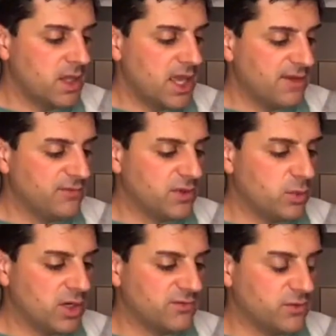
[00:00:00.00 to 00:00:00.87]
every
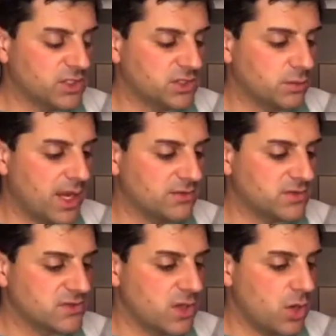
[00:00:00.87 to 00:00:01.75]
one of which
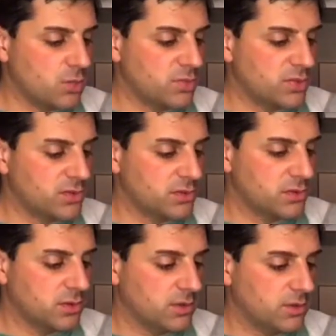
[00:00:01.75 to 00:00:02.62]
arouses hope
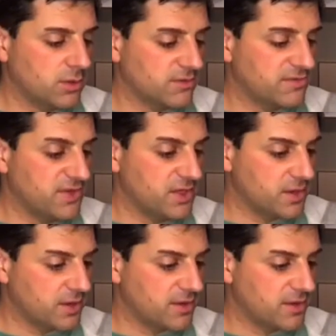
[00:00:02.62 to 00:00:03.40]
or fear.